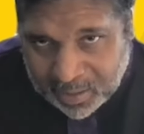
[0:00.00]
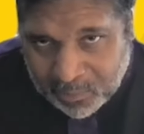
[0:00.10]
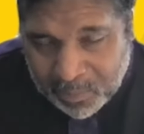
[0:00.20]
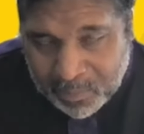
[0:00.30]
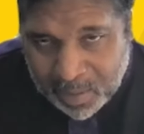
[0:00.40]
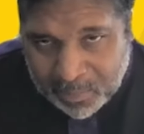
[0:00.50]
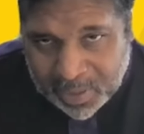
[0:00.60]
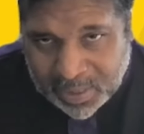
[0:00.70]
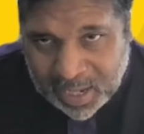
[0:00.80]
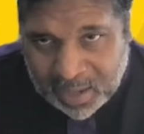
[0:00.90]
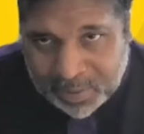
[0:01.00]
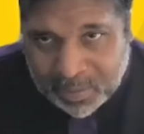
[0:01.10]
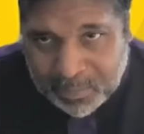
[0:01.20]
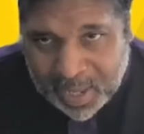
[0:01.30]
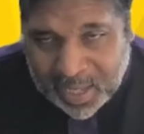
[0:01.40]
The remembrance helps to
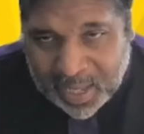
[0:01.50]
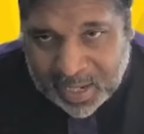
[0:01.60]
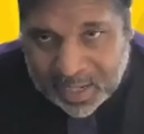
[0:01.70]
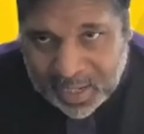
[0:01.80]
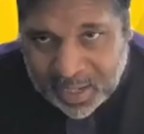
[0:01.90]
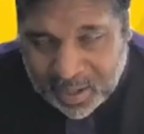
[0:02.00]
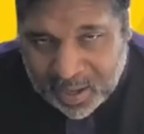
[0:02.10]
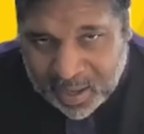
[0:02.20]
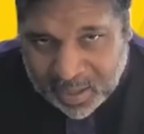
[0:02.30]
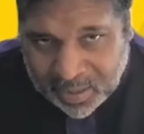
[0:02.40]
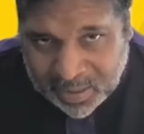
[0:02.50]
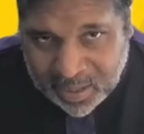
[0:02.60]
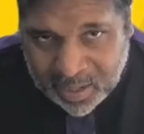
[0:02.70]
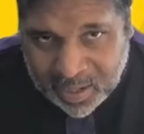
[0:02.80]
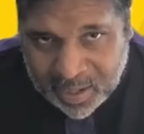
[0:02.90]
make it clear to us
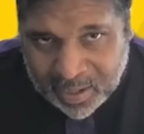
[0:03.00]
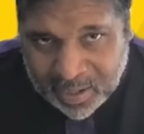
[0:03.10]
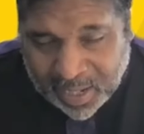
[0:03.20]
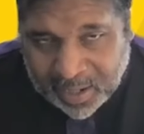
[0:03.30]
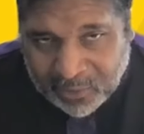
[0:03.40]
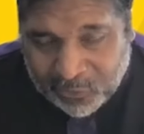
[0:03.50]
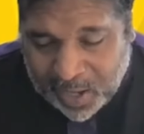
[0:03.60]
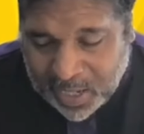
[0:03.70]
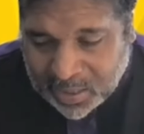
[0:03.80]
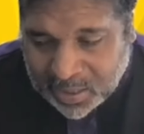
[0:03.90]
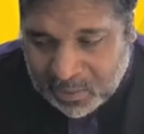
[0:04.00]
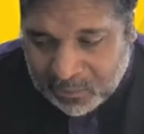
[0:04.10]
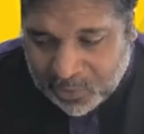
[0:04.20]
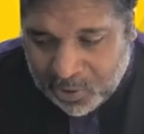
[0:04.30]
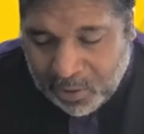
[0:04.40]
that in the face
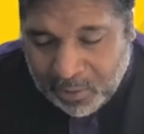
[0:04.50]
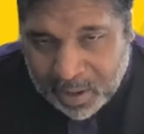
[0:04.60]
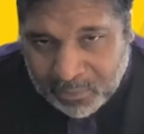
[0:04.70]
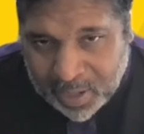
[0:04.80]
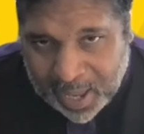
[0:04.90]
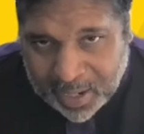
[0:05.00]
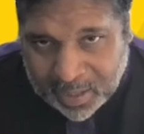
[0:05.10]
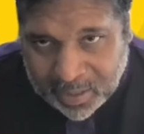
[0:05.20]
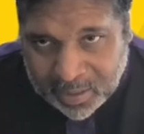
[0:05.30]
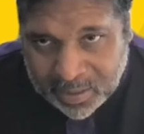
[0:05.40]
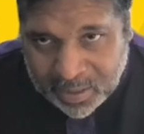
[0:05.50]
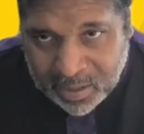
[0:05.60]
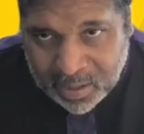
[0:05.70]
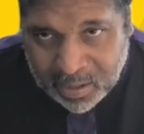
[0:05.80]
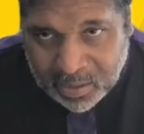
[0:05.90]
of current realities,
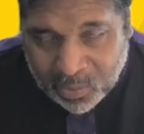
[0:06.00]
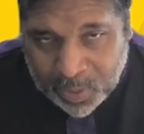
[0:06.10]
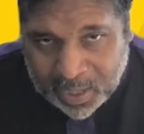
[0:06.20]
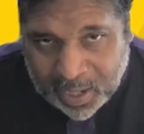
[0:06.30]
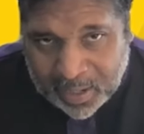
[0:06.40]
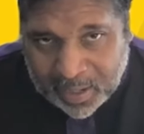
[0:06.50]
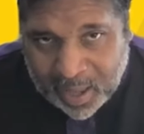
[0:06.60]
we can